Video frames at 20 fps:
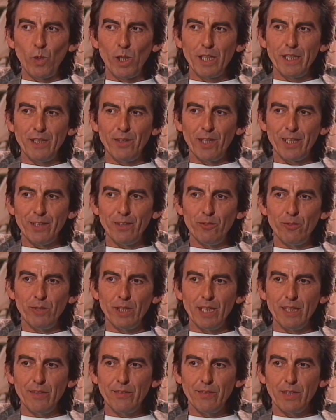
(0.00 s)
Well, you know, I don't
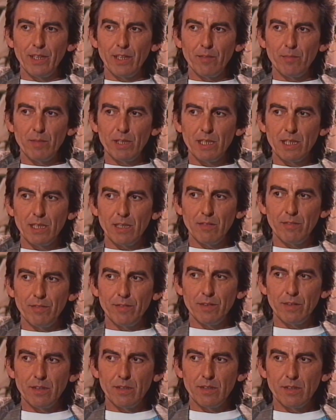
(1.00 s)
really think of
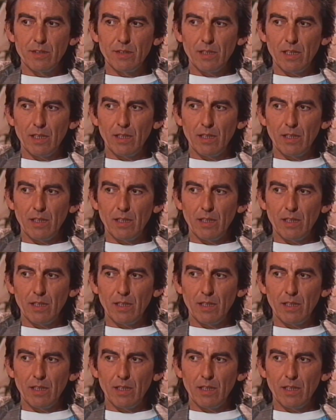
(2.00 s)
myself as...